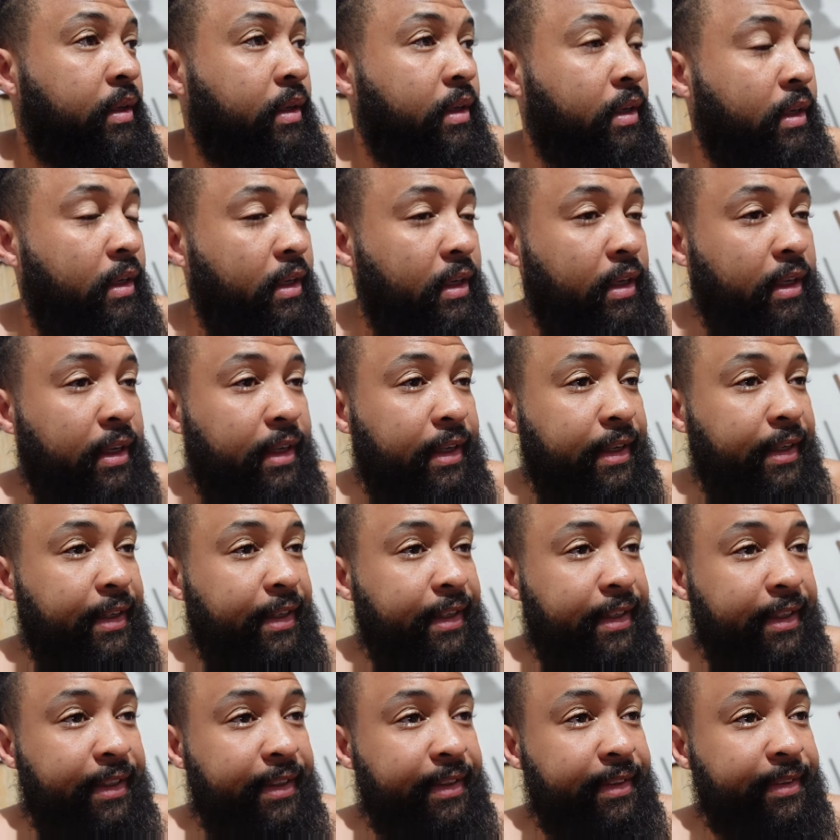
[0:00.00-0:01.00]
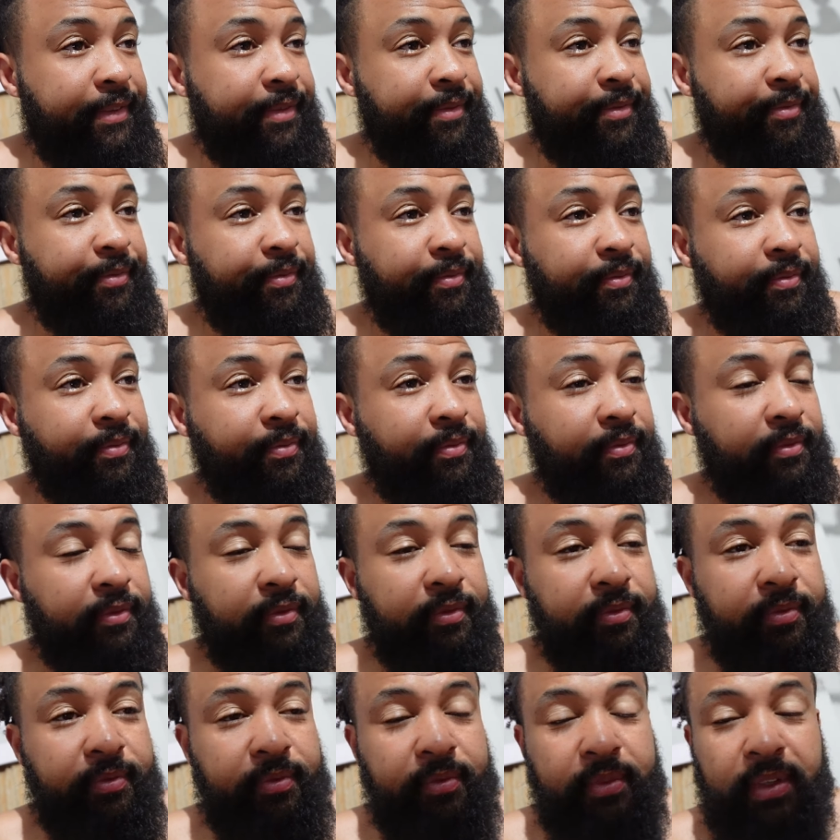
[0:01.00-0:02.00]

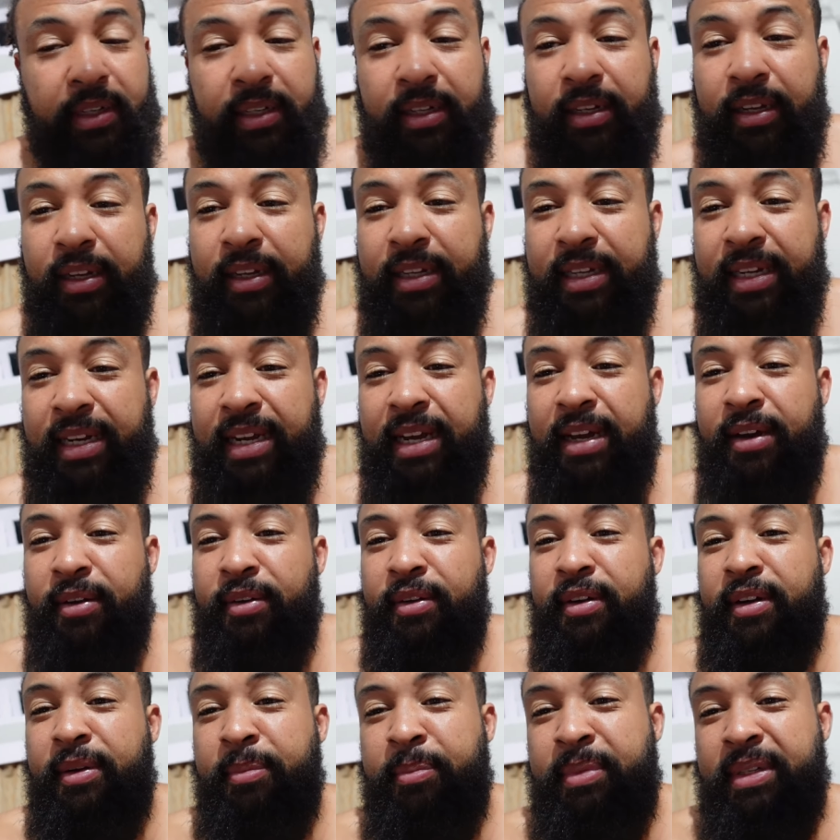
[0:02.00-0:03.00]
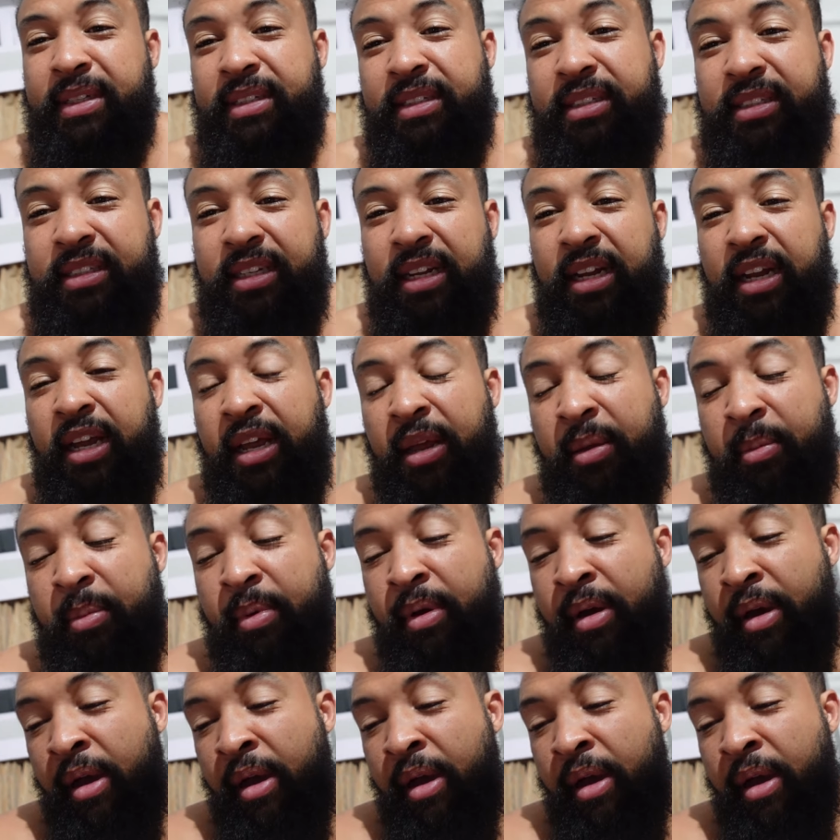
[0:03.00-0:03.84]
Had like an hour and a bit of sleep.